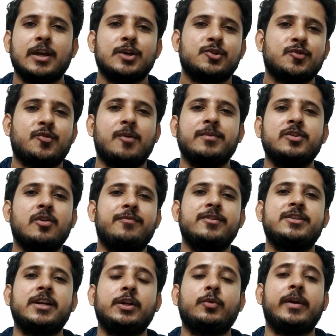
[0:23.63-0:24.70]
So from this
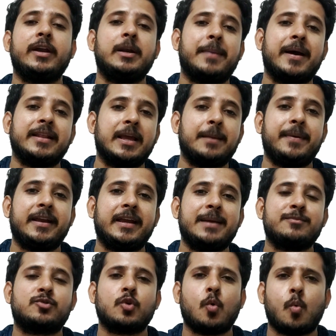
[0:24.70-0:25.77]
official tweet by the Epic
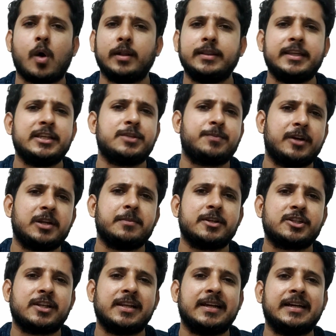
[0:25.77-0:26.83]
Games Store, one thing is pretty
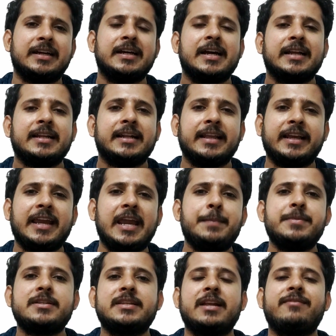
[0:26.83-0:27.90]
much clear, that the
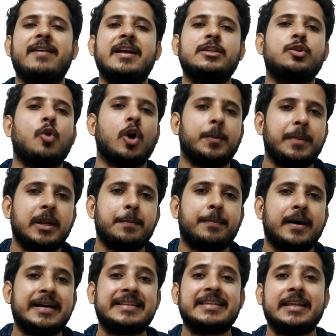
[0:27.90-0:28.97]
game itself has lot many
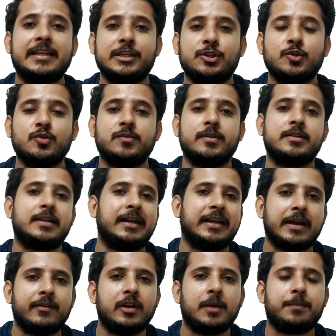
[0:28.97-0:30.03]
bugs and issues which the
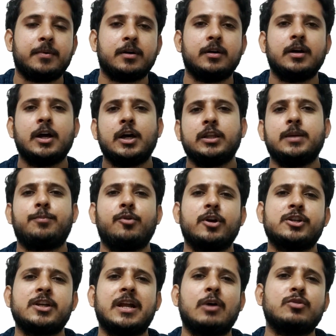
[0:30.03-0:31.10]
developer, the
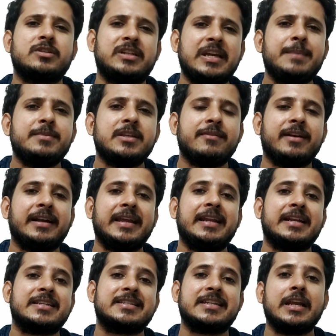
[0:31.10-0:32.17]
production house Team
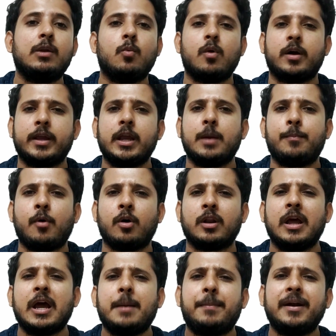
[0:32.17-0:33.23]
17, are still working upon.